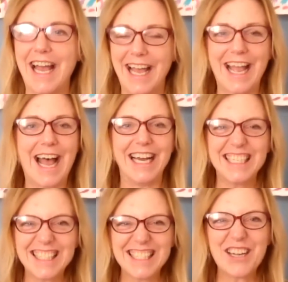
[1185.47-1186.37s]
Yeah,
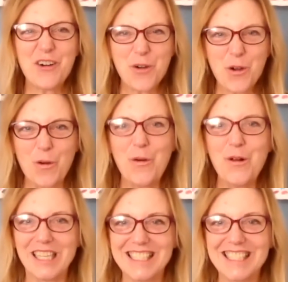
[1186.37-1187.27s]
it's so
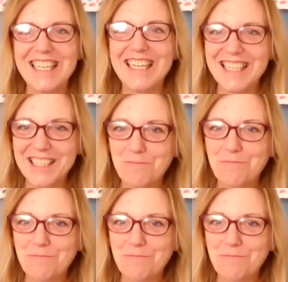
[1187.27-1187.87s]
cool, isn't it?